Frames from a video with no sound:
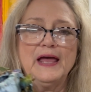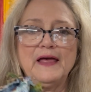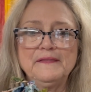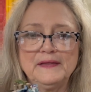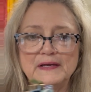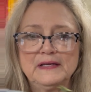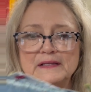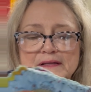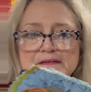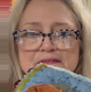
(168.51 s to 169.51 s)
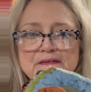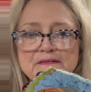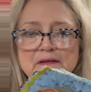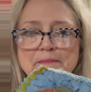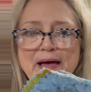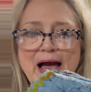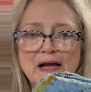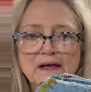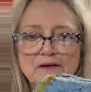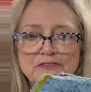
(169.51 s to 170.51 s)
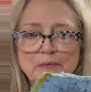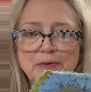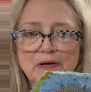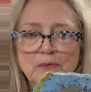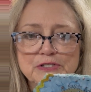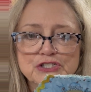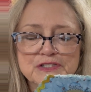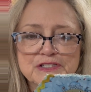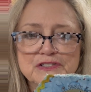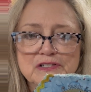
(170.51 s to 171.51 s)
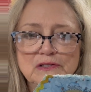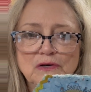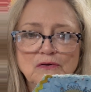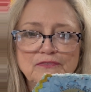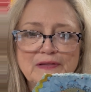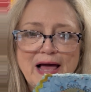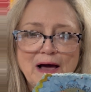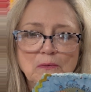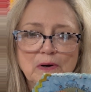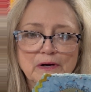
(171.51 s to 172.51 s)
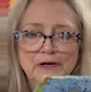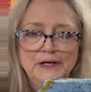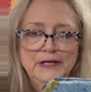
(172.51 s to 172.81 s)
And then this is the back of the book, which is just a little flower.